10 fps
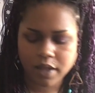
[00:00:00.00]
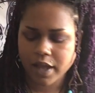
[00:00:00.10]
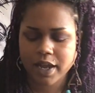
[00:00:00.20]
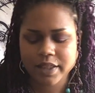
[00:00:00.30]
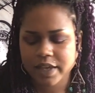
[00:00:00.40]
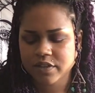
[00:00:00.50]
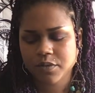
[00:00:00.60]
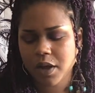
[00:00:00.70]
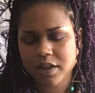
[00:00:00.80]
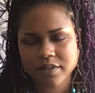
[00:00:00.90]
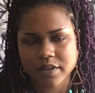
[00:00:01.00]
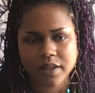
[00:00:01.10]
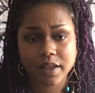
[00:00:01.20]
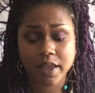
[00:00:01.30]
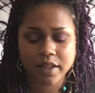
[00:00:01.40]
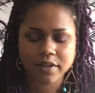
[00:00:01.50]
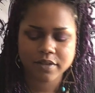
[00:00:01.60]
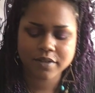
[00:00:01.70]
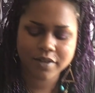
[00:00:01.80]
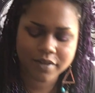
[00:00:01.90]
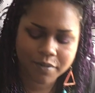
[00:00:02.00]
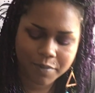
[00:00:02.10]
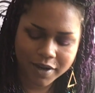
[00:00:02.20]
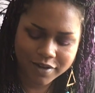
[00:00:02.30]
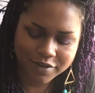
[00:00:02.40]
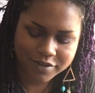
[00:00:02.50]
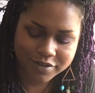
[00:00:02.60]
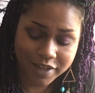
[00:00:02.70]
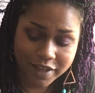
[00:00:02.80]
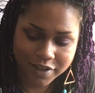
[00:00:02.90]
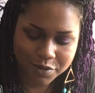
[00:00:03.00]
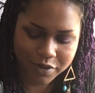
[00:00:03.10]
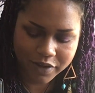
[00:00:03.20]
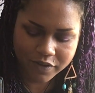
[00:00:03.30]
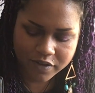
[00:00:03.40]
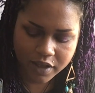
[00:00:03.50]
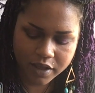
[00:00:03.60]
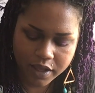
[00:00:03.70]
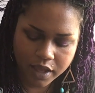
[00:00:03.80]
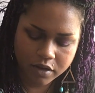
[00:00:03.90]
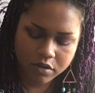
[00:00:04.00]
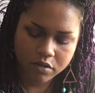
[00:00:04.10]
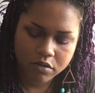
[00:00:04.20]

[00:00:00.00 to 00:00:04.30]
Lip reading: I got the Ace of Wands and, again, the Six of Pentacles, that equal give and take again.